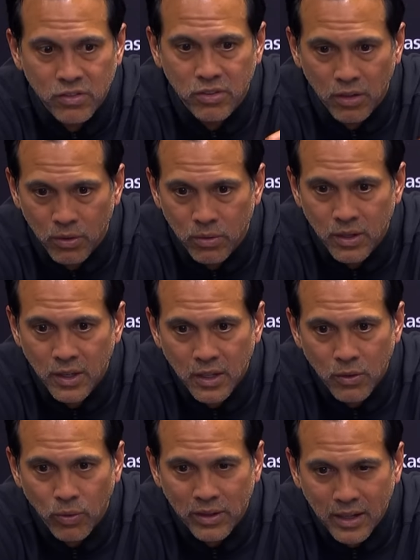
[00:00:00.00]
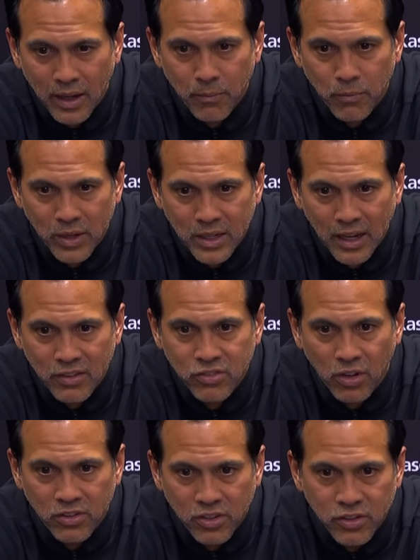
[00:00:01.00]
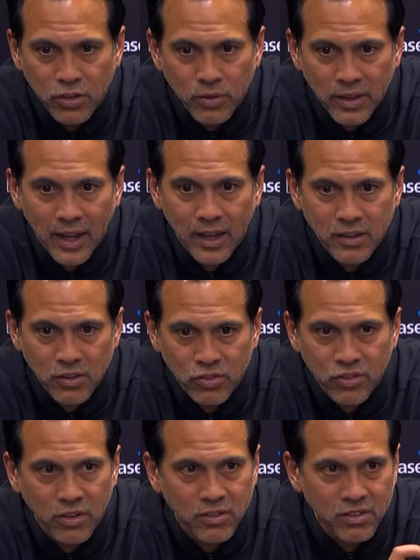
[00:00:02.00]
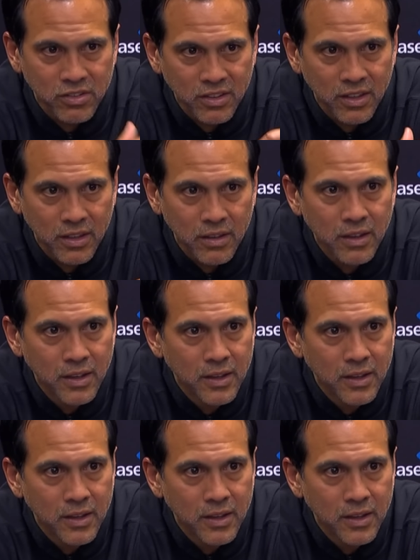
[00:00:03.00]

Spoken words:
So when guys start to do that, you start to see,